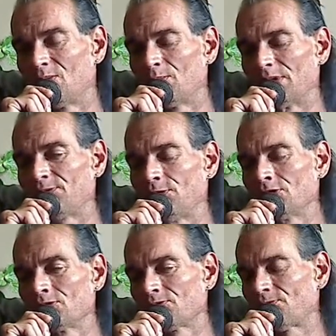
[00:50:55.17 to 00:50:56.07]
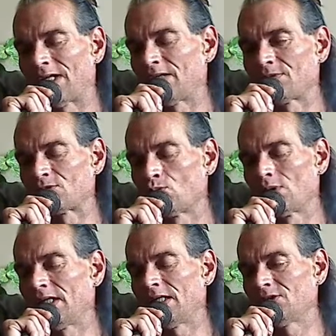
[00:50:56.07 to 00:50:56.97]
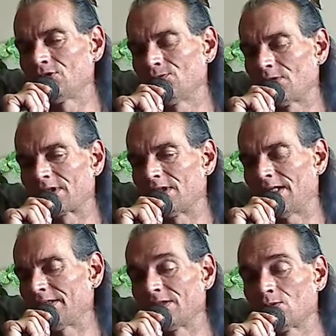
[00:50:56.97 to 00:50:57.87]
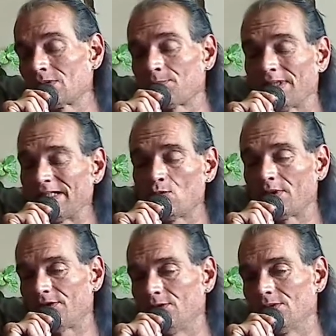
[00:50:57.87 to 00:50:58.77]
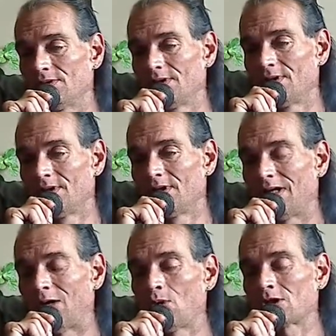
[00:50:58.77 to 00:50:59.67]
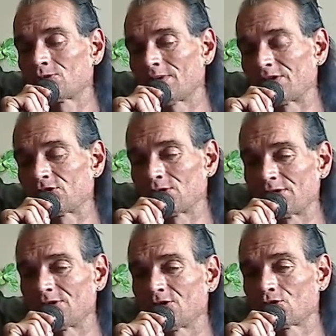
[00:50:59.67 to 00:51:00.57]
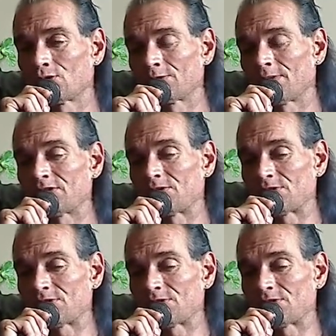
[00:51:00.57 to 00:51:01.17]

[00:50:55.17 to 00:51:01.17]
But if your vibe is way too fucking high, they don't want to play with you. I walked around the streets of Detroit around some